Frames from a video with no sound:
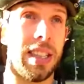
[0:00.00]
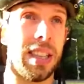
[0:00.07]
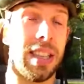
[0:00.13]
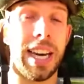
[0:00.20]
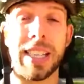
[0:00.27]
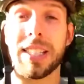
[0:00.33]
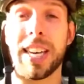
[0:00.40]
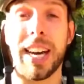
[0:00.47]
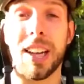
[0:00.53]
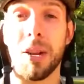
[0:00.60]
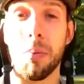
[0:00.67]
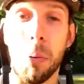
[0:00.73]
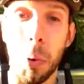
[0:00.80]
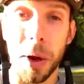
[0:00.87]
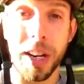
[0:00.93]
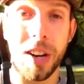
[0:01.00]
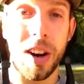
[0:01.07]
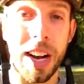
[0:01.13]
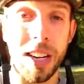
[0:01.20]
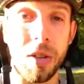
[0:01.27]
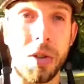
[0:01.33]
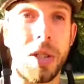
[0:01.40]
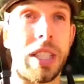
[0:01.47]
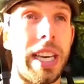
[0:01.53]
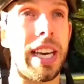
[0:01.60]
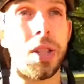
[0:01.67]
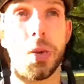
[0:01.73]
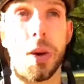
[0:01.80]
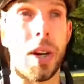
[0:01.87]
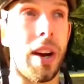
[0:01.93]
That's kind of the point. You're on those
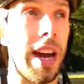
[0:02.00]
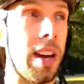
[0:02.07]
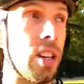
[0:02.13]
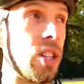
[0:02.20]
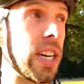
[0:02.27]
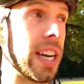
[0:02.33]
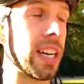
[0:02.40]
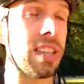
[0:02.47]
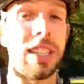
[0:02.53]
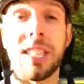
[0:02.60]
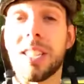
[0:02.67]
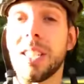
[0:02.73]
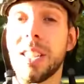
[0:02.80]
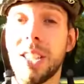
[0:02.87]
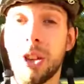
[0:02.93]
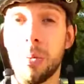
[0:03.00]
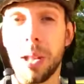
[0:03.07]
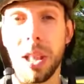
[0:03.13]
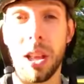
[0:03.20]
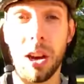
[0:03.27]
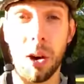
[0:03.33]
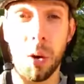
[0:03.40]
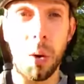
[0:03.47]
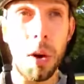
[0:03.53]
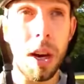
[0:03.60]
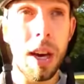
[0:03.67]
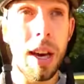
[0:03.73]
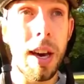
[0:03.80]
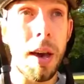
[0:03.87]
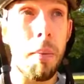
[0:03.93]
days where you're energetically just a little bit low.
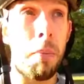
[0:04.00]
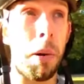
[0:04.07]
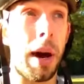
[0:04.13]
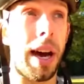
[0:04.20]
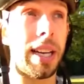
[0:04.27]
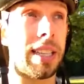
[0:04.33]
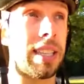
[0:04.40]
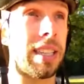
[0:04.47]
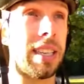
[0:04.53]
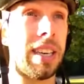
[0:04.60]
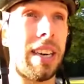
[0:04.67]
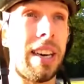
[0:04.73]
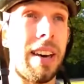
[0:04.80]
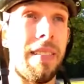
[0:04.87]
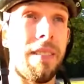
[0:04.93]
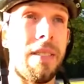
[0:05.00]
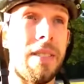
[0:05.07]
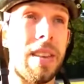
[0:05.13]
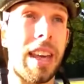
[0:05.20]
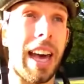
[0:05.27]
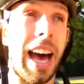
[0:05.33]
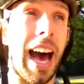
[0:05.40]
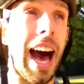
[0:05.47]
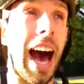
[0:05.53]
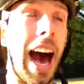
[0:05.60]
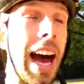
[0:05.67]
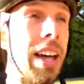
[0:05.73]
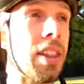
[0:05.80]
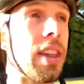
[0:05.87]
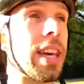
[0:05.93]
But
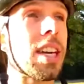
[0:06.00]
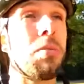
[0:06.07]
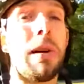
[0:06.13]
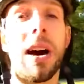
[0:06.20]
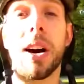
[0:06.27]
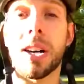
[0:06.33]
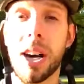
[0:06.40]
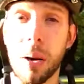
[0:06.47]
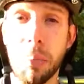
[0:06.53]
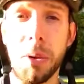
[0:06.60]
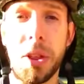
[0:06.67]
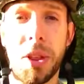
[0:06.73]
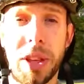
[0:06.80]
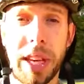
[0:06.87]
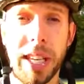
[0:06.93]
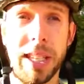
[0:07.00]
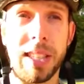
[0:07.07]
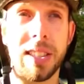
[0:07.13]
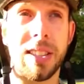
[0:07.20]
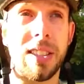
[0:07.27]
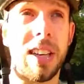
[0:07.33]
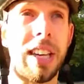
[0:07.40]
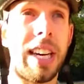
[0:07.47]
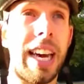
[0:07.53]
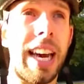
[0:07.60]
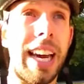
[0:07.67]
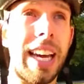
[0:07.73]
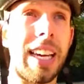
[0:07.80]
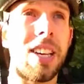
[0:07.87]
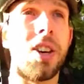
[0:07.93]
I think about a couple things
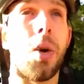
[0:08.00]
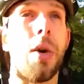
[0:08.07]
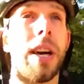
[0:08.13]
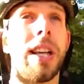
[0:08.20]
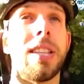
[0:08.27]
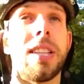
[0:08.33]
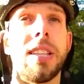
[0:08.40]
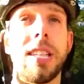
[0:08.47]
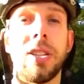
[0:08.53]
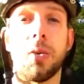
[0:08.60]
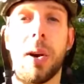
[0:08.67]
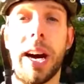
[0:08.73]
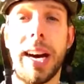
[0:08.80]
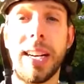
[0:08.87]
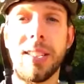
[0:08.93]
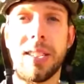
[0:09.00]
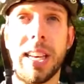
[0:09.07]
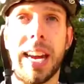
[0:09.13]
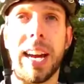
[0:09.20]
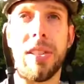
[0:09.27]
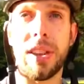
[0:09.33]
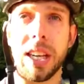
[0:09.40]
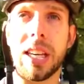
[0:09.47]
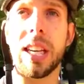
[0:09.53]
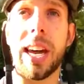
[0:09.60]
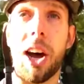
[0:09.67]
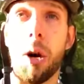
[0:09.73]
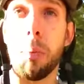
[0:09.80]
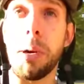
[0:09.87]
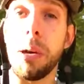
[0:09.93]
in going into these rides that I think can
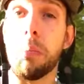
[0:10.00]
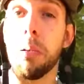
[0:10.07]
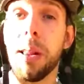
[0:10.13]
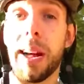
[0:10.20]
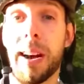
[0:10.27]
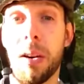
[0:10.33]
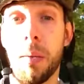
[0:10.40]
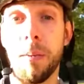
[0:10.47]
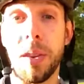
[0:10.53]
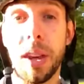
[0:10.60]
help people out